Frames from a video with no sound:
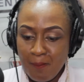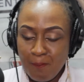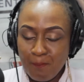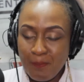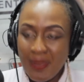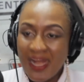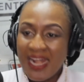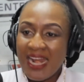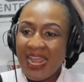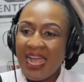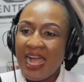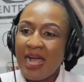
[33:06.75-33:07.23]

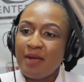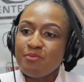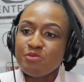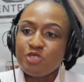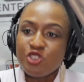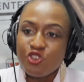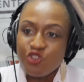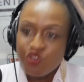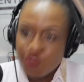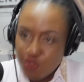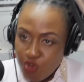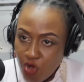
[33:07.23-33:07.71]
But I'm
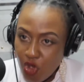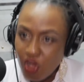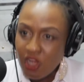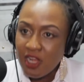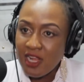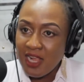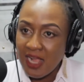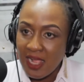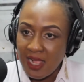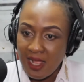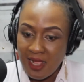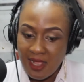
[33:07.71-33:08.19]

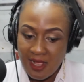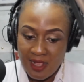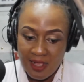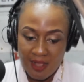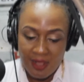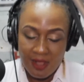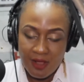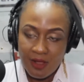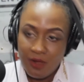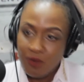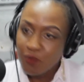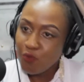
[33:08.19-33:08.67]
stronger
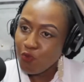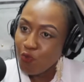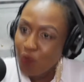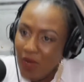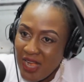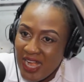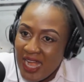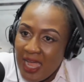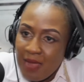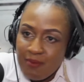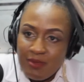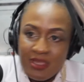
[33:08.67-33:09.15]

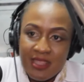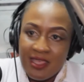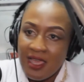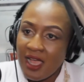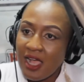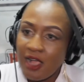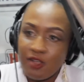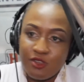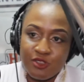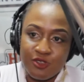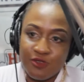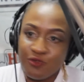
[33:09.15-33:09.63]
when I'm in the
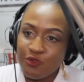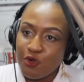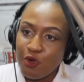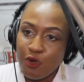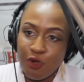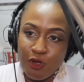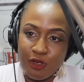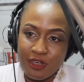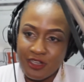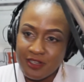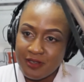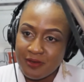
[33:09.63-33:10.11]
house of
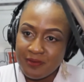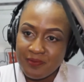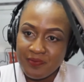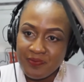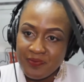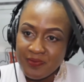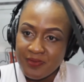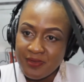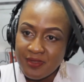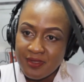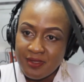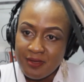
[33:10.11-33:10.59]
God.
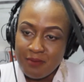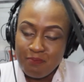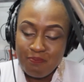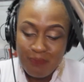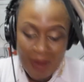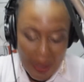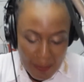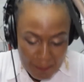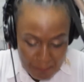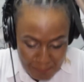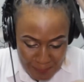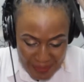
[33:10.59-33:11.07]

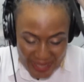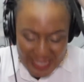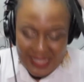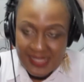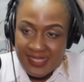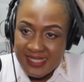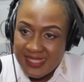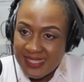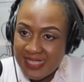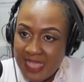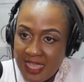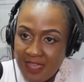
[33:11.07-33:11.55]
My best
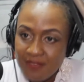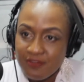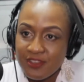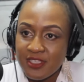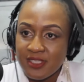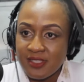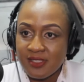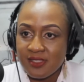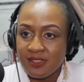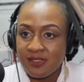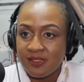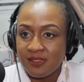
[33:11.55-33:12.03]

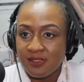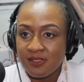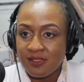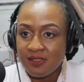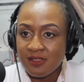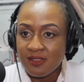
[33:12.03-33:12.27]
service